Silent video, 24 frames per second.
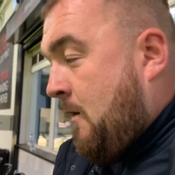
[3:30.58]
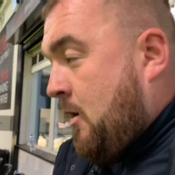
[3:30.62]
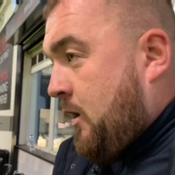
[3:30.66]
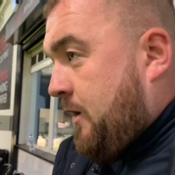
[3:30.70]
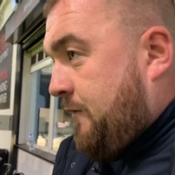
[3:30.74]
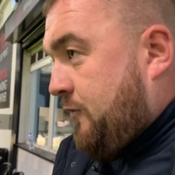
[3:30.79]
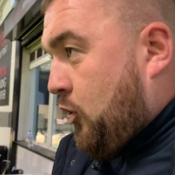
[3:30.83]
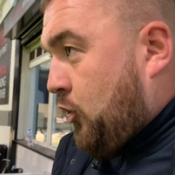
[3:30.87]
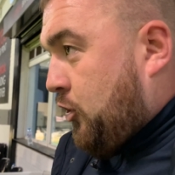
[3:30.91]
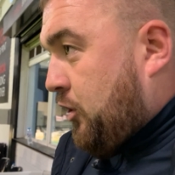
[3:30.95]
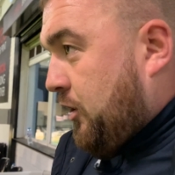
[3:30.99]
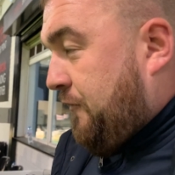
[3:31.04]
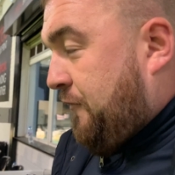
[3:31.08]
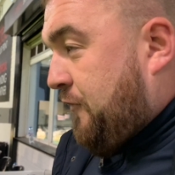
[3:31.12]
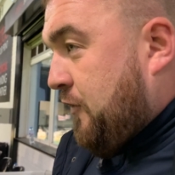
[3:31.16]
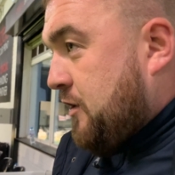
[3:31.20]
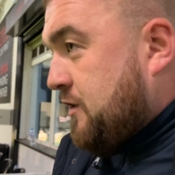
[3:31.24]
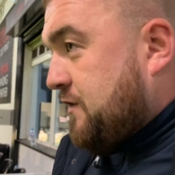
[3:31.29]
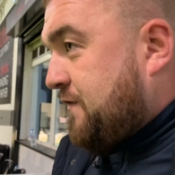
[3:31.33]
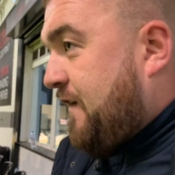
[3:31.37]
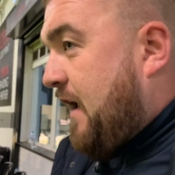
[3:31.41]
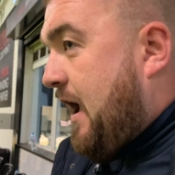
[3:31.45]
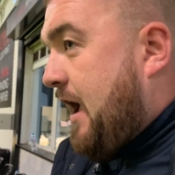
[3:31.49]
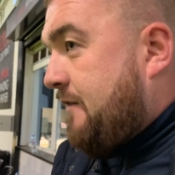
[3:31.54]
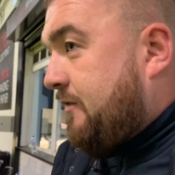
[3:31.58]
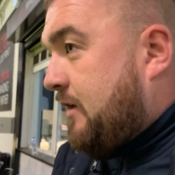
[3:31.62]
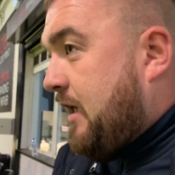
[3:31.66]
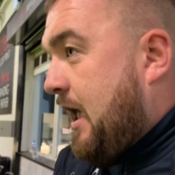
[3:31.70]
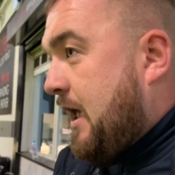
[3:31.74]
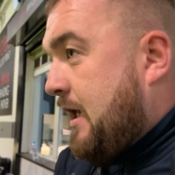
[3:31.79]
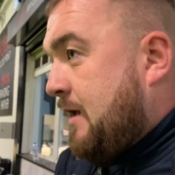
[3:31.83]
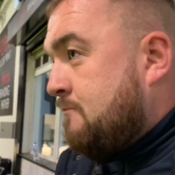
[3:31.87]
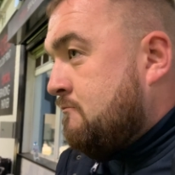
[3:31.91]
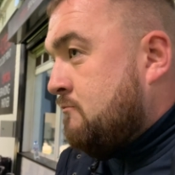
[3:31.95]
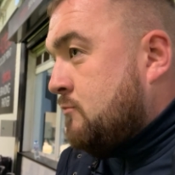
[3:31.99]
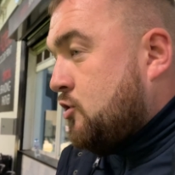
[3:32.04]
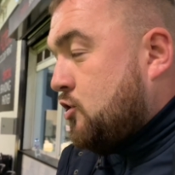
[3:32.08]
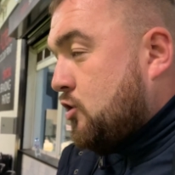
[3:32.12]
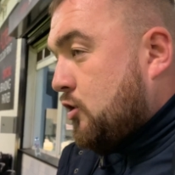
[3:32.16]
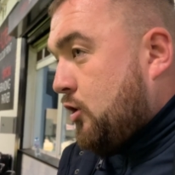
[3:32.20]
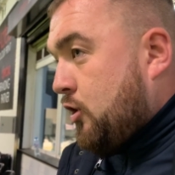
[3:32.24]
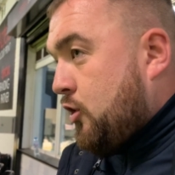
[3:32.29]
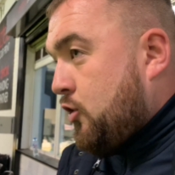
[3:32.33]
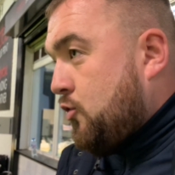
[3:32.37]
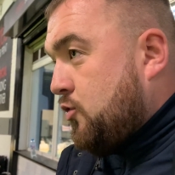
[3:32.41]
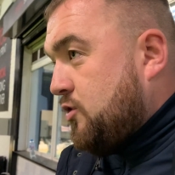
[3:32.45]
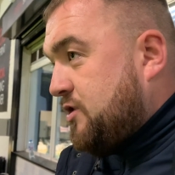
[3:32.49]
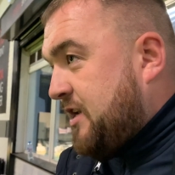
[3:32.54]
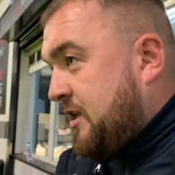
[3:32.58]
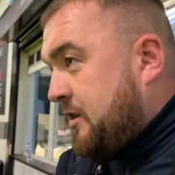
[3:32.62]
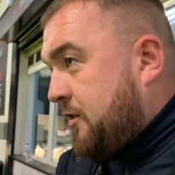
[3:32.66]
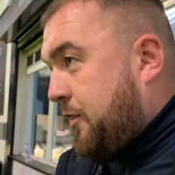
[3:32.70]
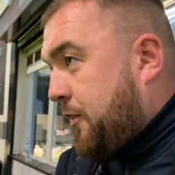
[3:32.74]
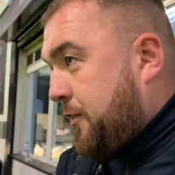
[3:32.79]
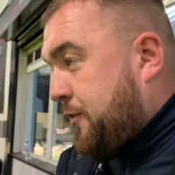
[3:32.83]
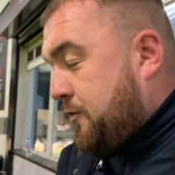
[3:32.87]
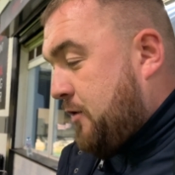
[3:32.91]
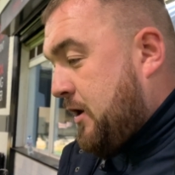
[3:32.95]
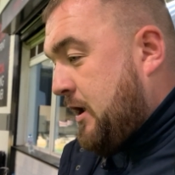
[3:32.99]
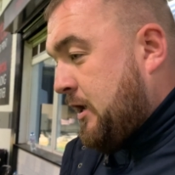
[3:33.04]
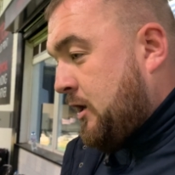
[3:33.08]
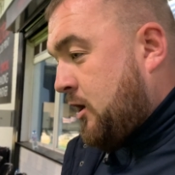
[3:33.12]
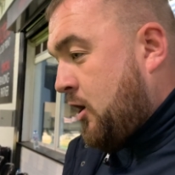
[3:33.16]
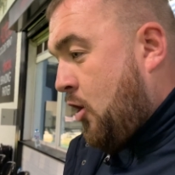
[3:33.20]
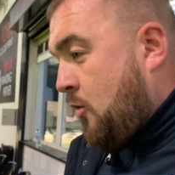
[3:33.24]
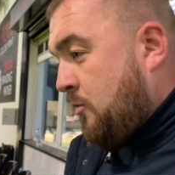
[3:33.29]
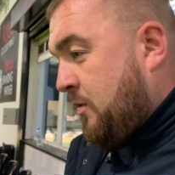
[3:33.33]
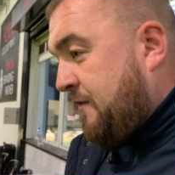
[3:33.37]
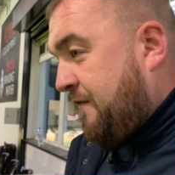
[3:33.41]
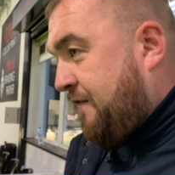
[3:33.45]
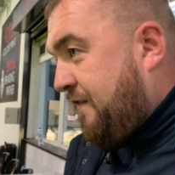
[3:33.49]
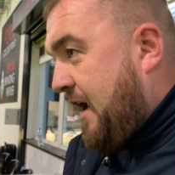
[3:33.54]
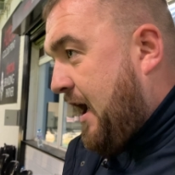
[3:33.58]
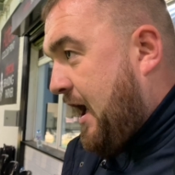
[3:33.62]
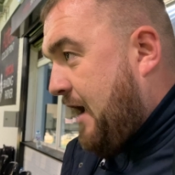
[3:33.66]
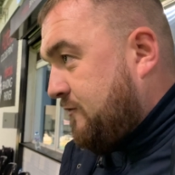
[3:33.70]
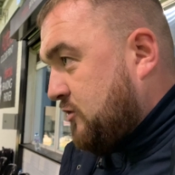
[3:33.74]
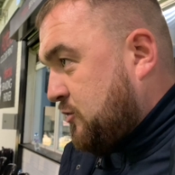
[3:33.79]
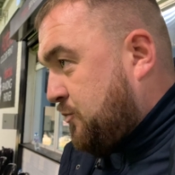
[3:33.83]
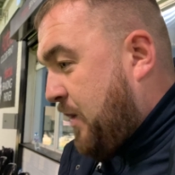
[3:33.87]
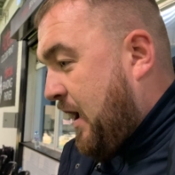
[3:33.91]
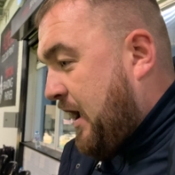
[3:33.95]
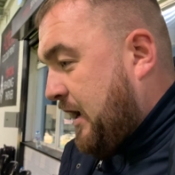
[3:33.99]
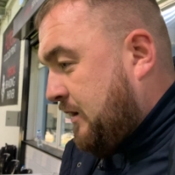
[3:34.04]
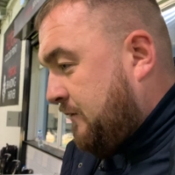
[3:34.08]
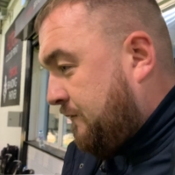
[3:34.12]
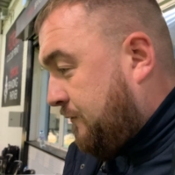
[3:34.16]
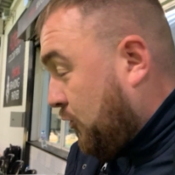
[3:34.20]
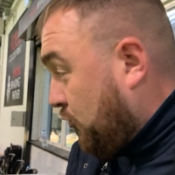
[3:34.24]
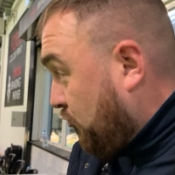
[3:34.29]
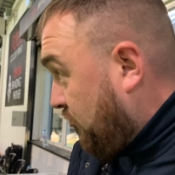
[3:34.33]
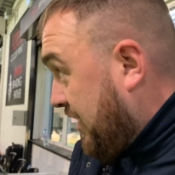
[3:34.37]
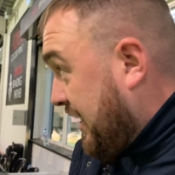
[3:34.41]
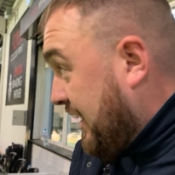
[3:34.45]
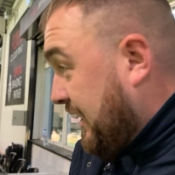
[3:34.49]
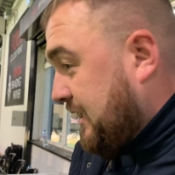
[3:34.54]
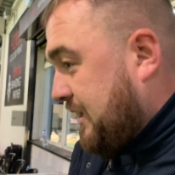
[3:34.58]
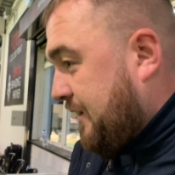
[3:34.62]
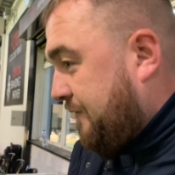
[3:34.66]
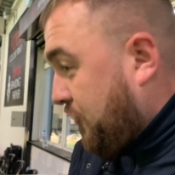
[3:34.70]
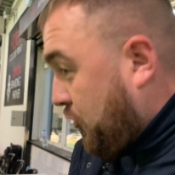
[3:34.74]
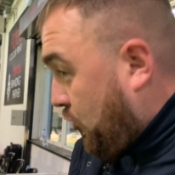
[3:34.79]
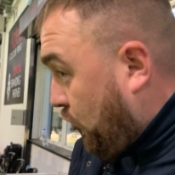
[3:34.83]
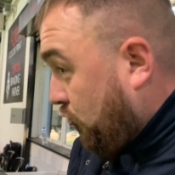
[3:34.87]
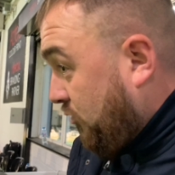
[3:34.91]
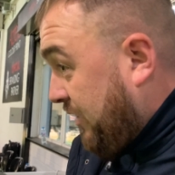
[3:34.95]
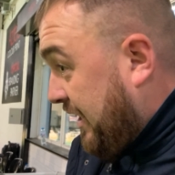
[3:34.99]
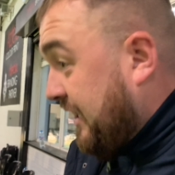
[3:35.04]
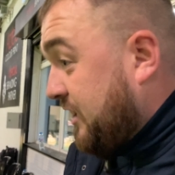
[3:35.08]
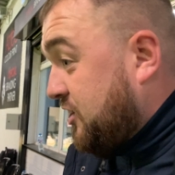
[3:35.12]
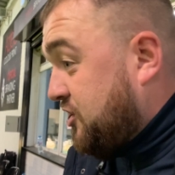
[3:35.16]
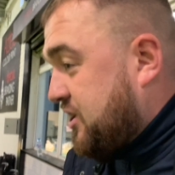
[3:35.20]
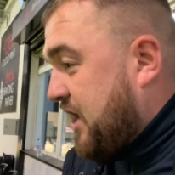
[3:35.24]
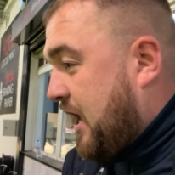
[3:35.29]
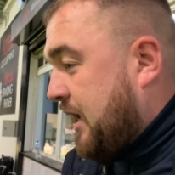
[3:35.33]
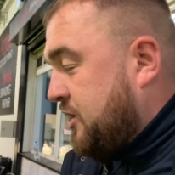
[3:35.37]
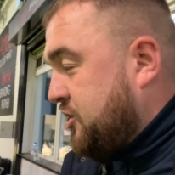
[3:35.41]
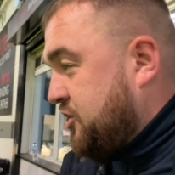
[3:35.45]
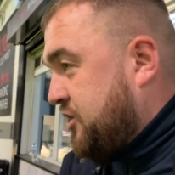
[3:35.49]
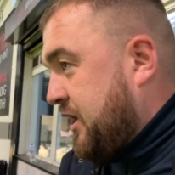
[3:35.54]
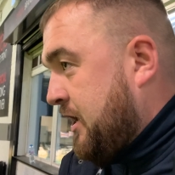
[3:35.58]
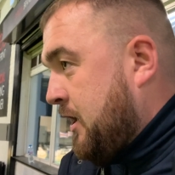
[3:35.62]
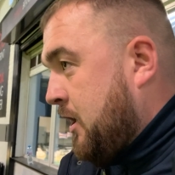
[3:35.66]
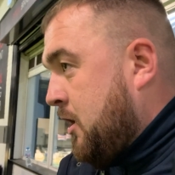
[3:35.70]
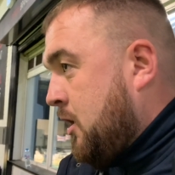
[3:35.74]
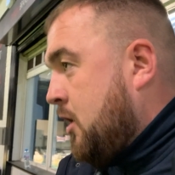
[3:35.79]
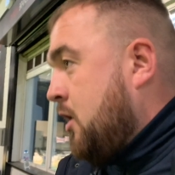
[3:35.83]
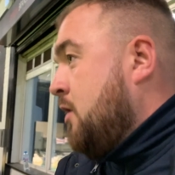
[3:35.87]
If you look at the first five games, losing three in the opening five was painful, really difficult, really challenging,